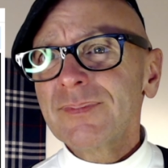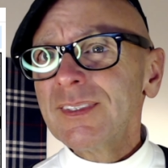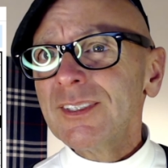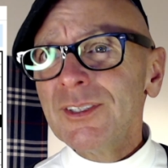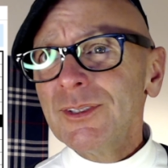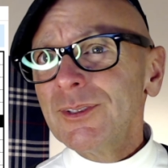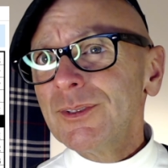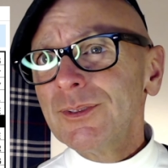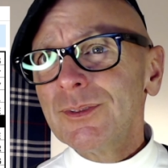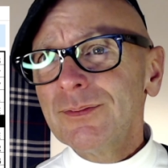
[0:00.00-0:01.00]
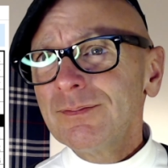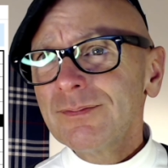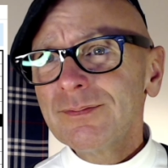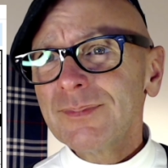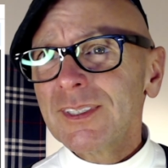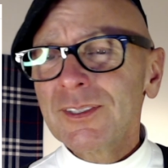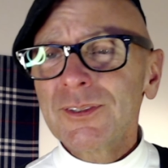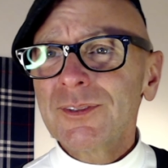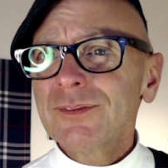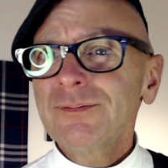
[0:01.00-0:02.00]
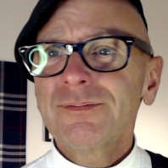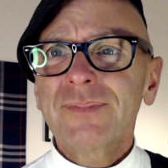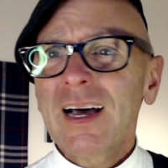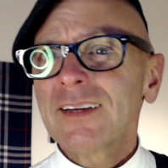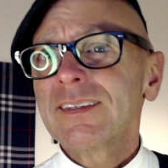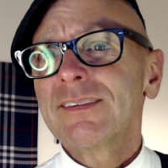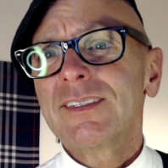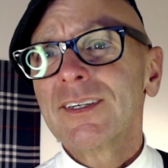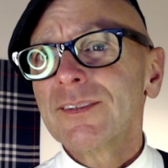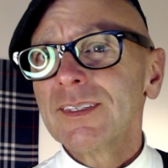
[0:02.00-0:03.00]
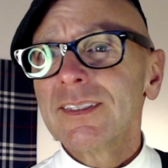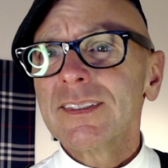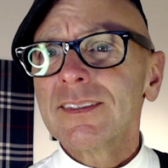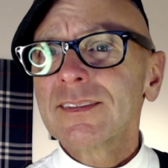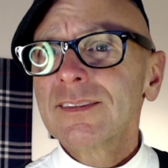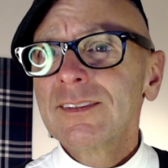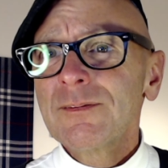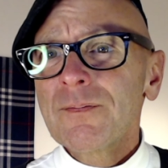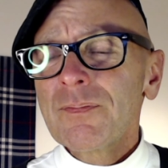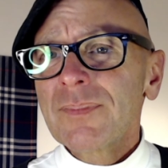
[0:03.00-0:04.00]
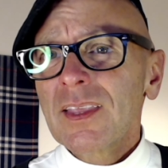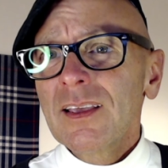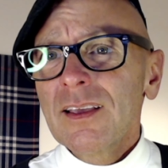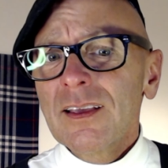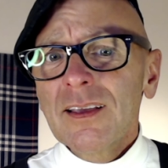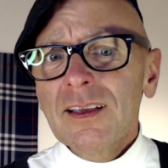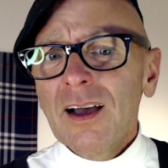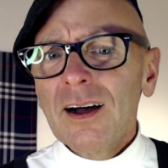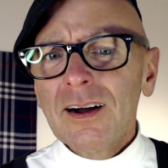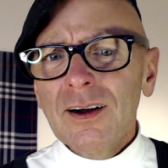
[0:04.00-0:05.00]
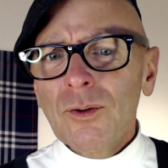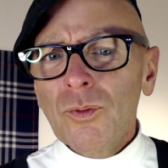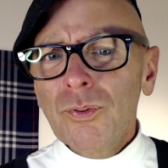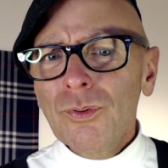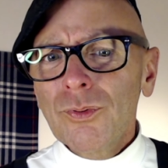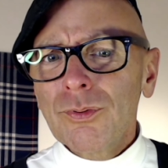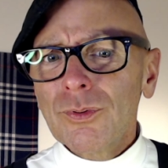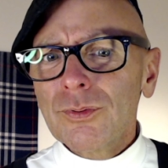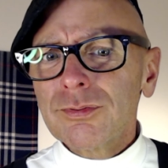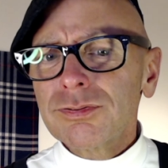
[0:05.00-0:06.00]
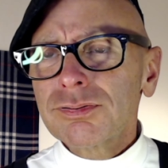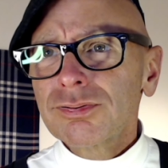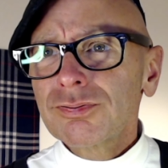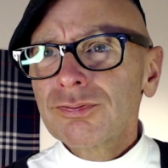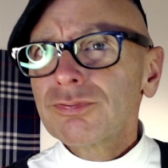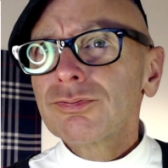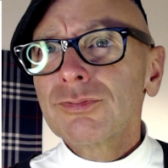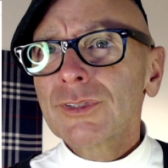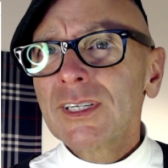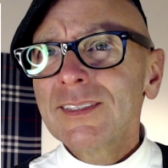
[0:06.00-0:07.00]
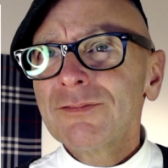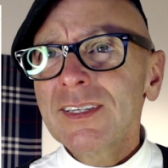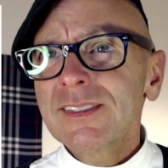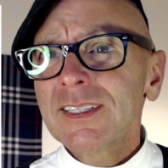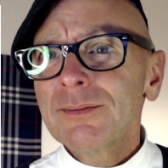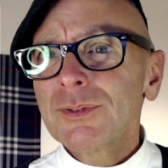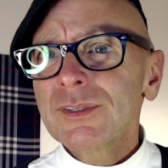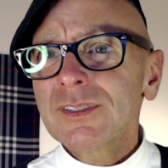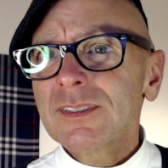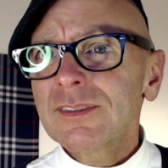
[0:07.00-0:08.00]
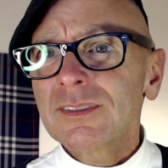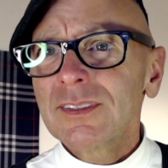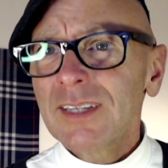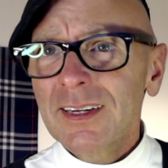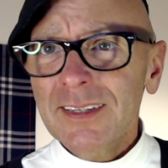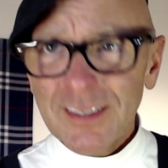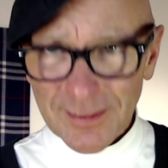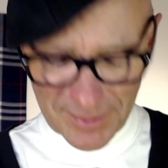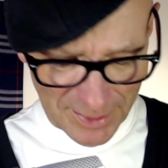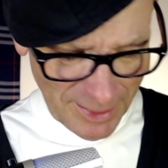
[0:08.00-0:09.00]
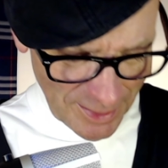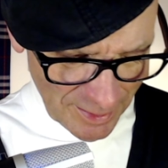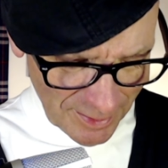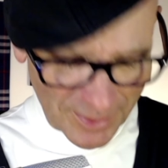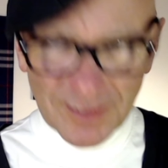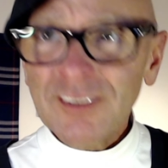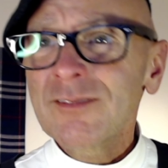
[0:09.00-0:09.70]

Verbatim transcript: do. No, I don't even know what it is. Uh, whew. investigate persistently. I guess dig at.